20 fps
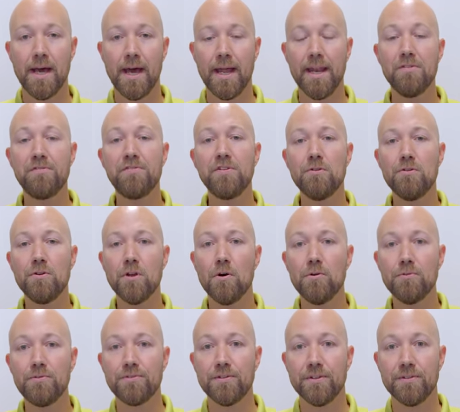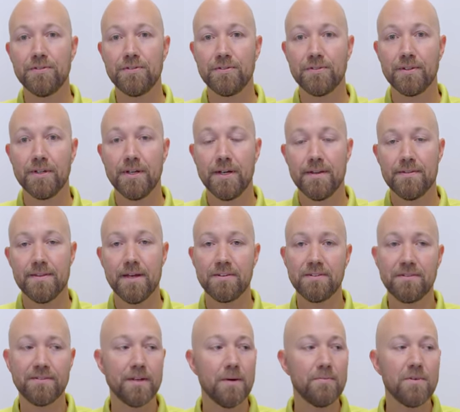And if you notice
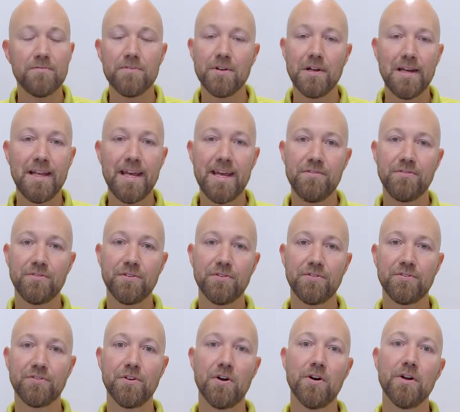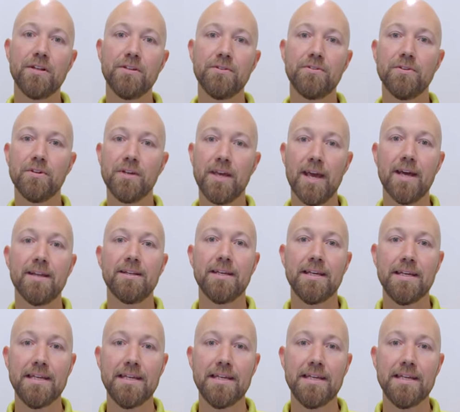that some of the leaves are starting to get